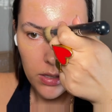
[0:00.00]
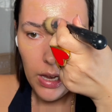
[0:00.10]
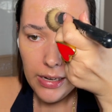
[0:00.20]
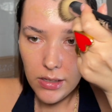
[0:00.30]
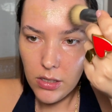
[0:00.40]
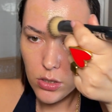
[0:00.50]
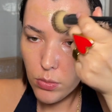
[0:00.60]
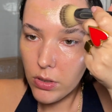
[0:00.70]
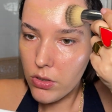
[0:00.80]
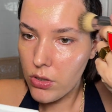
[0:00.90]
And this
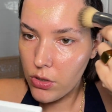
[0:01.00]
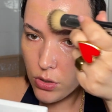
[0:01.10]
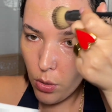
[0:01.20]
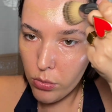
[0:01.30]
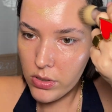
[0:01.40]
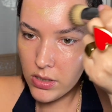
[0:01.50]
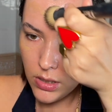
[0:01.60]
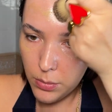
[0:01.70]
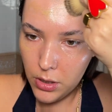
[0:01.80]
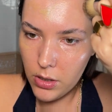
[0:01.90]
one is so
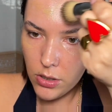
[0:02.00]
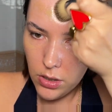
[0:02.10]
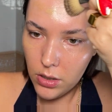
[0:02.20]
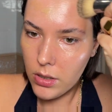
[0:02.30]
similar.